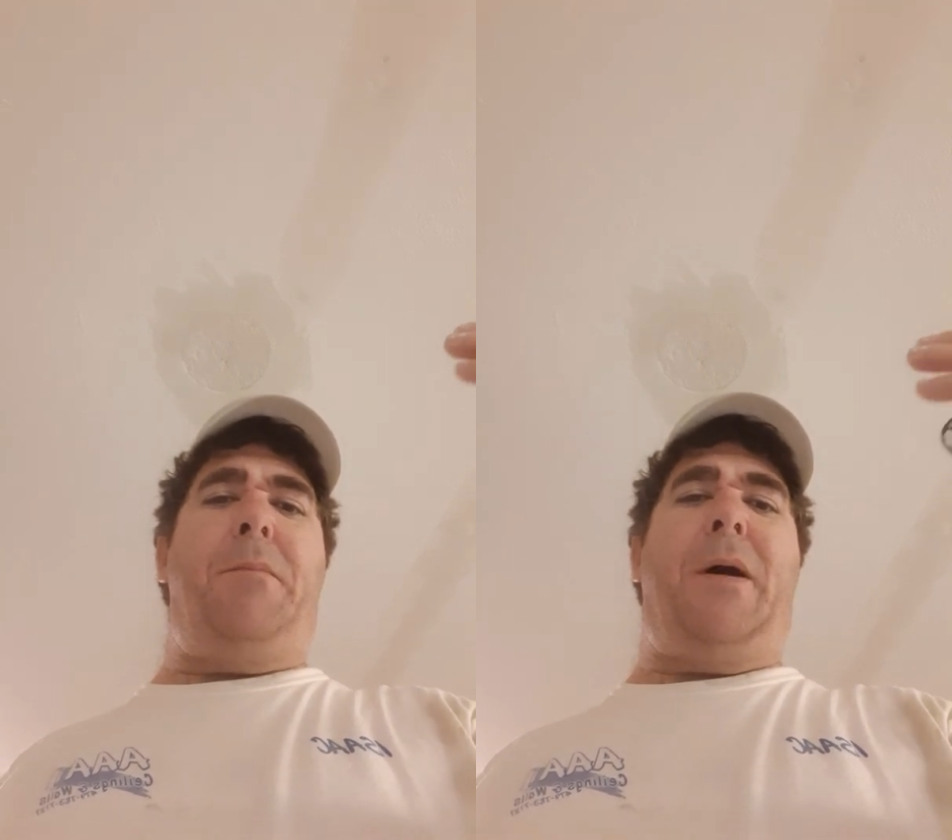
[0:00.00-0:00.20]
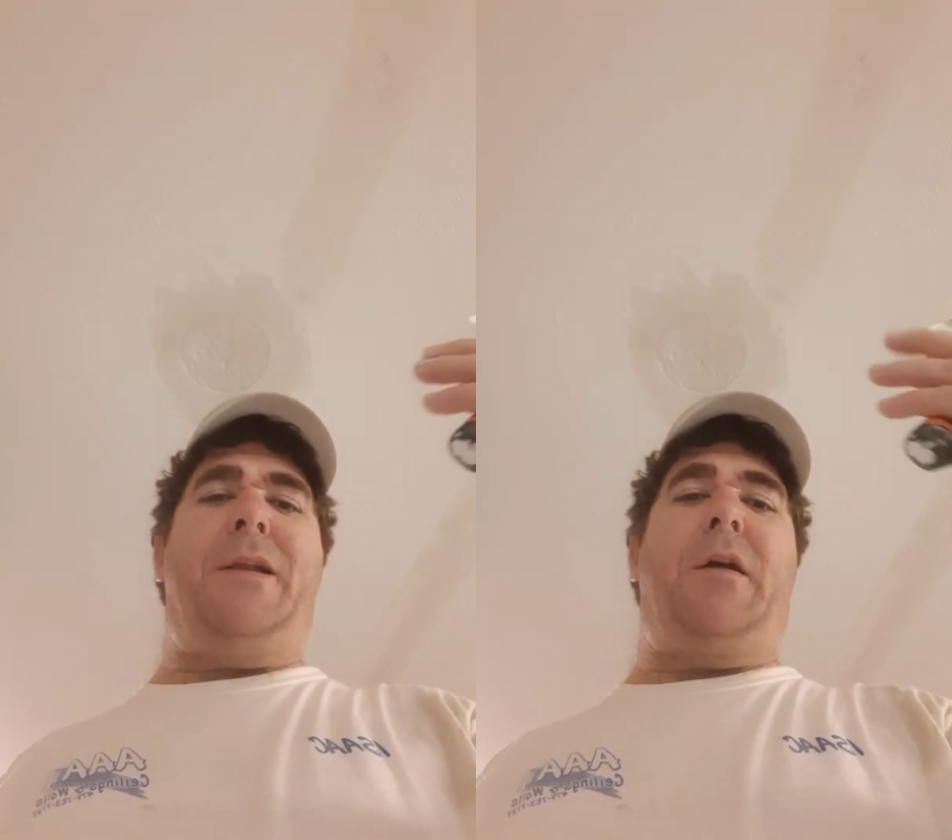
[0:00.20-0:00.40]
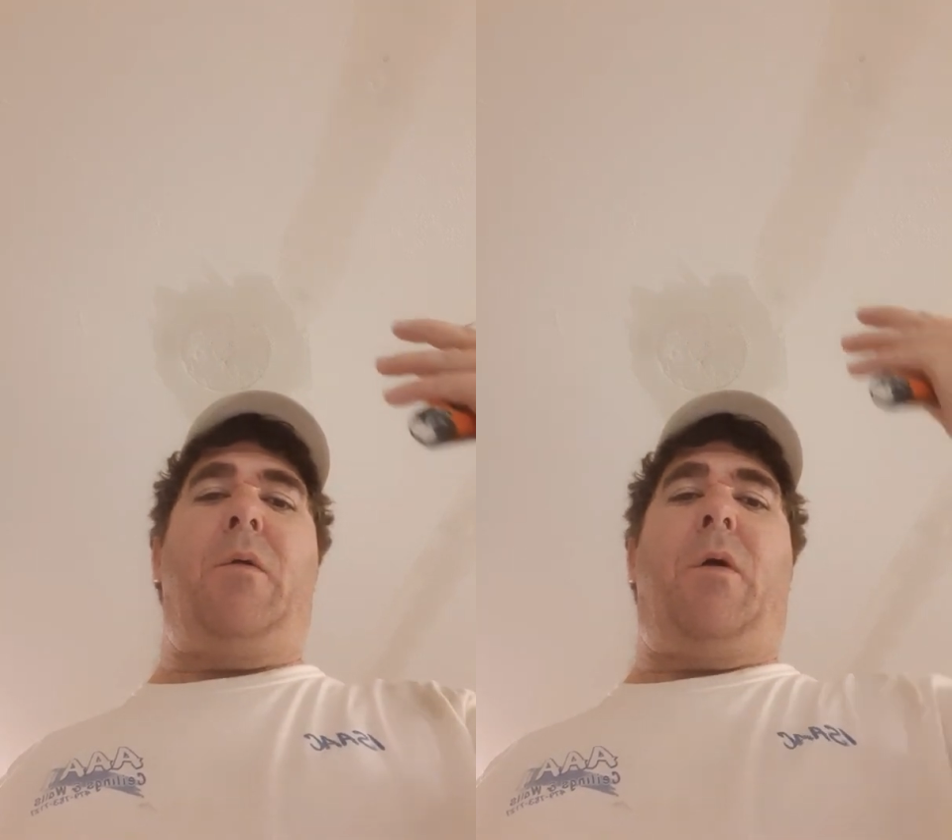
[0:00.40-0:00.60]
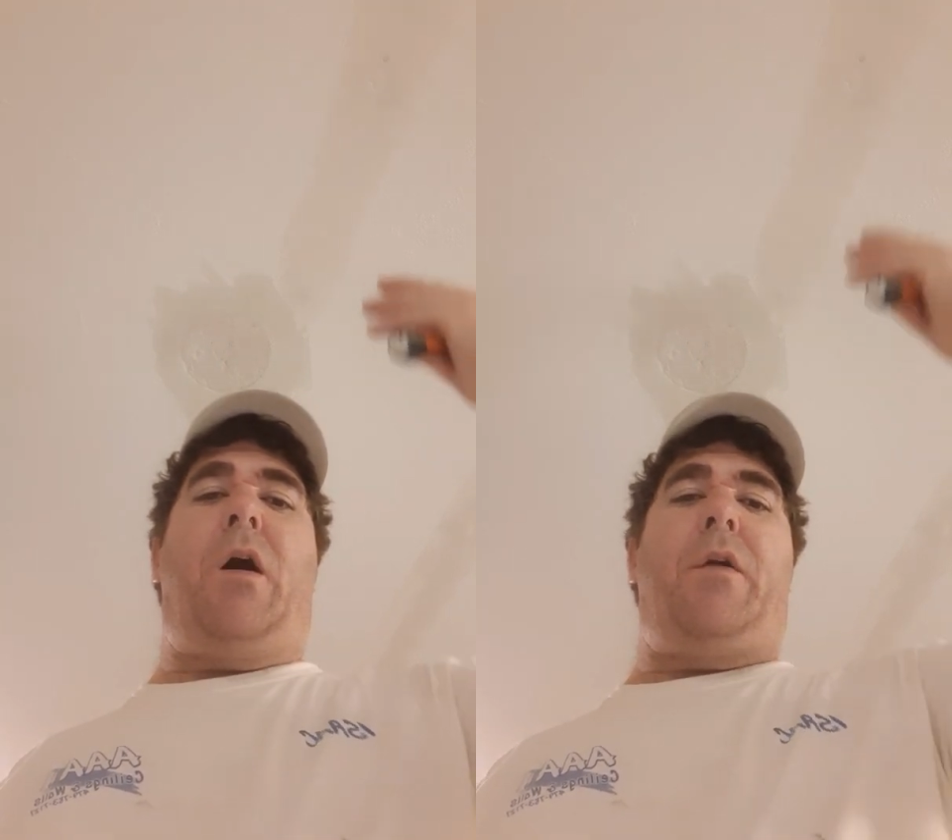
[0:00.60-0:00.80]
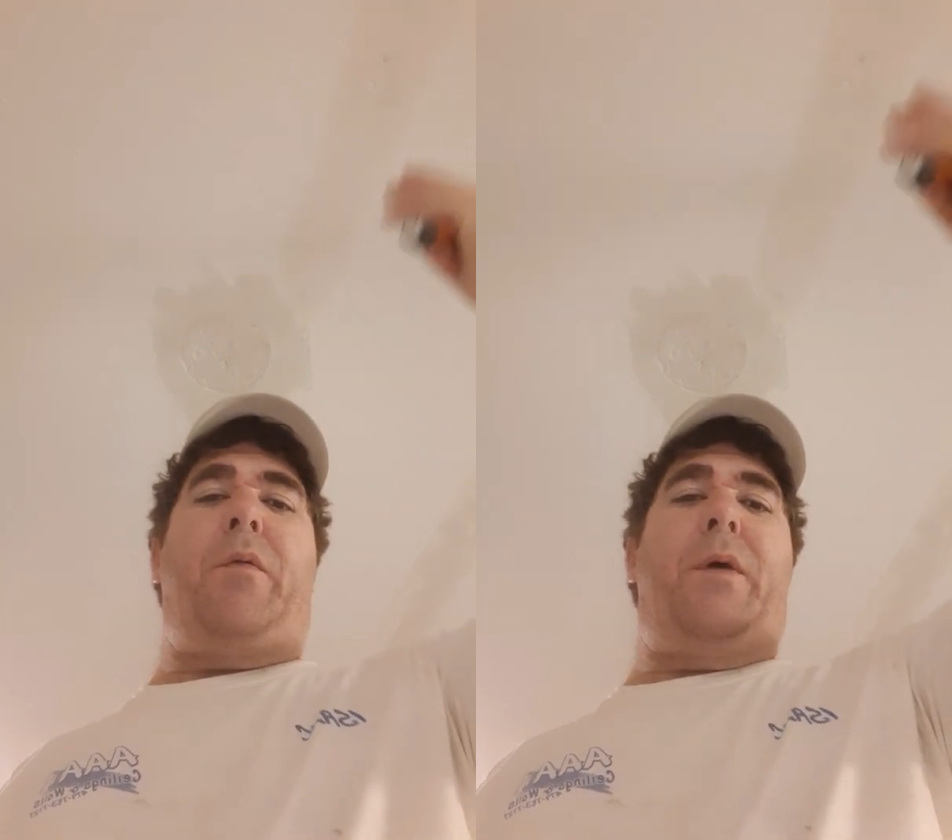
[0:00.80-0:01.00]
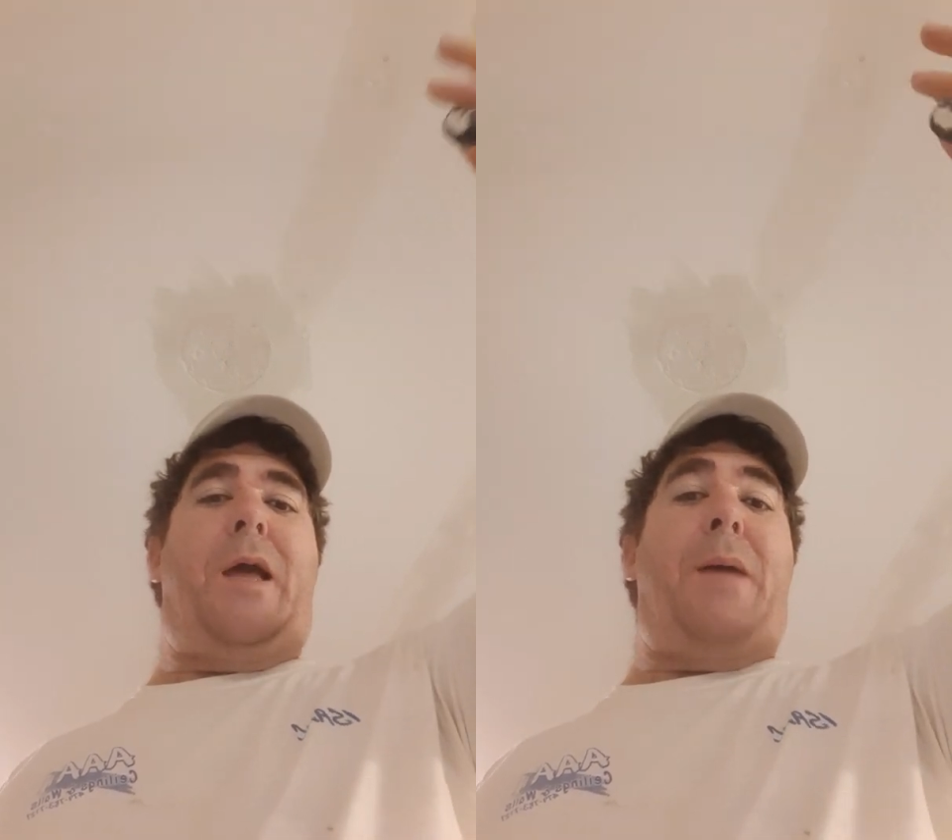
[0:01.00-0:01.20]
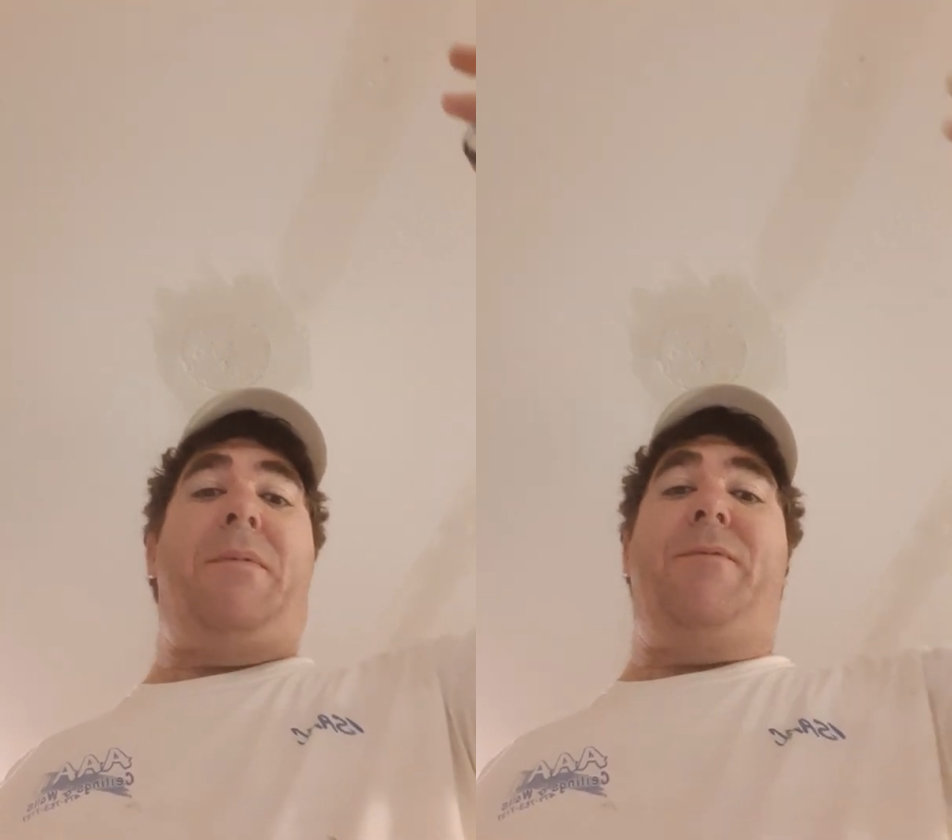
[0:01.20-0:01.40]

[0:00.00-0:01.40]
mud to go all the way up